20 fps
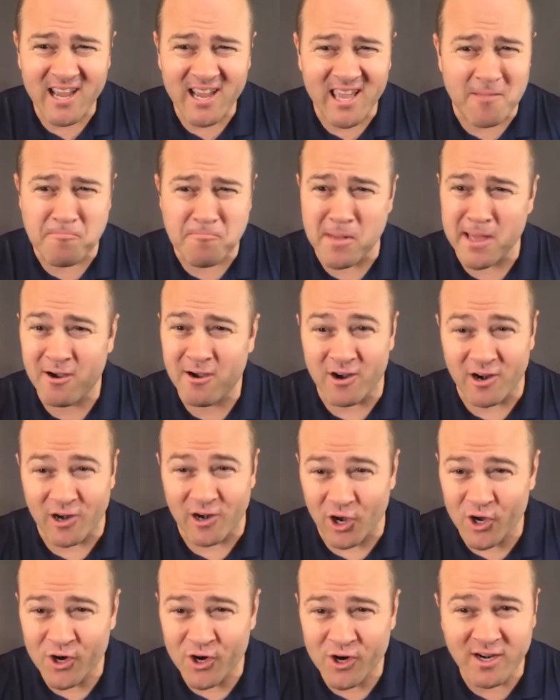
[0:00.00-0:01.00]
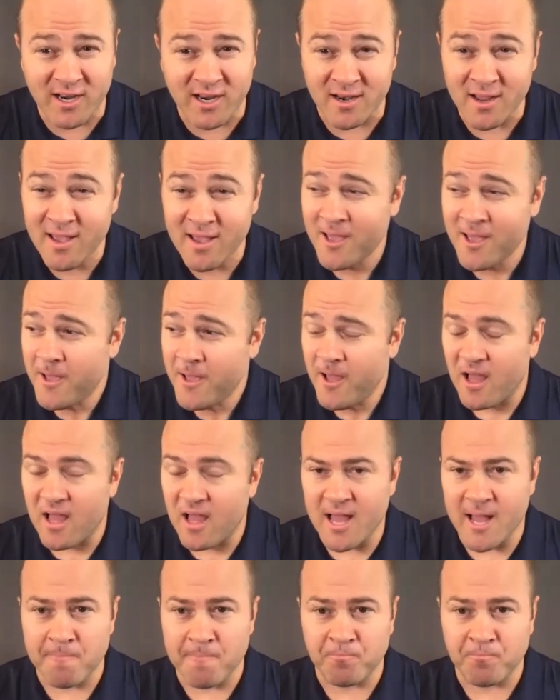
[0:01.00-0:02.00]
to get better and learn and
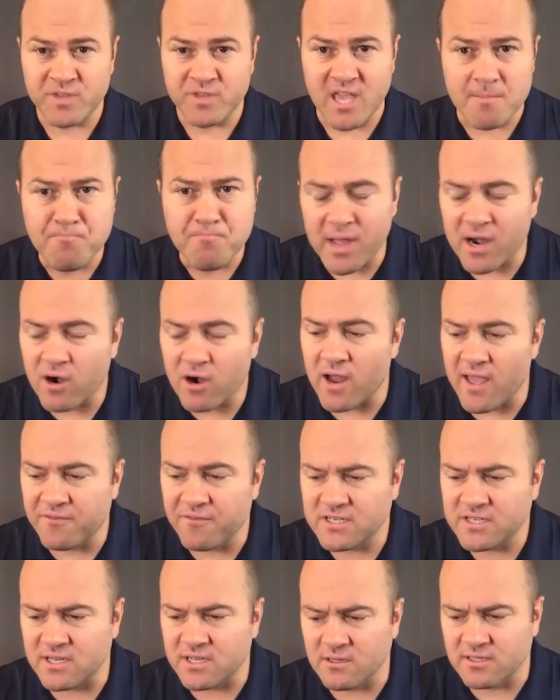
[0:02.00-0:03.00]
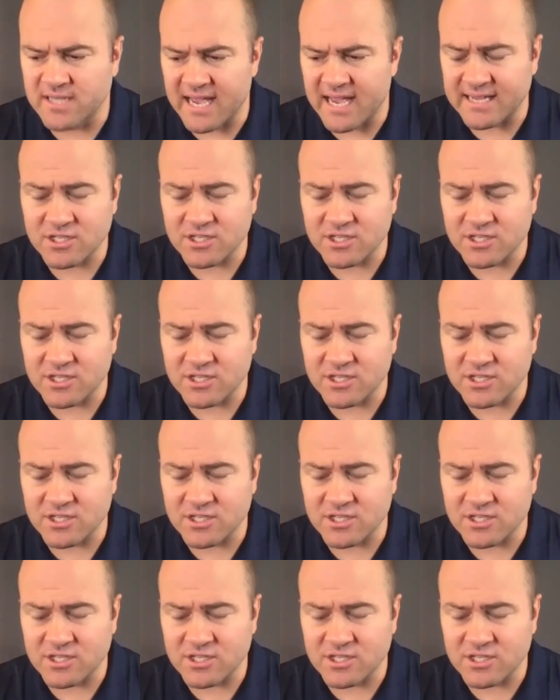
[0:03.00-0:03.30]
um, get better every single day.